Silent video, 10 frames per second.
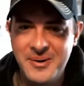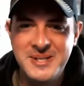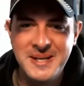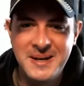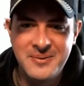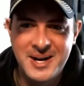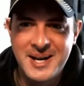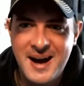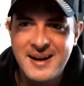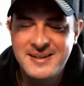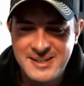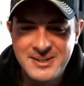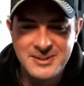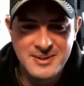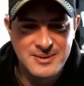I was eating when I got it,
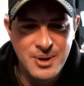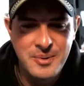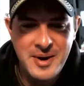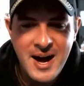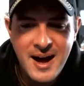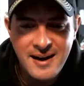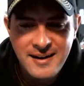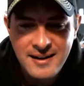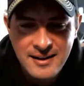too. So too bad.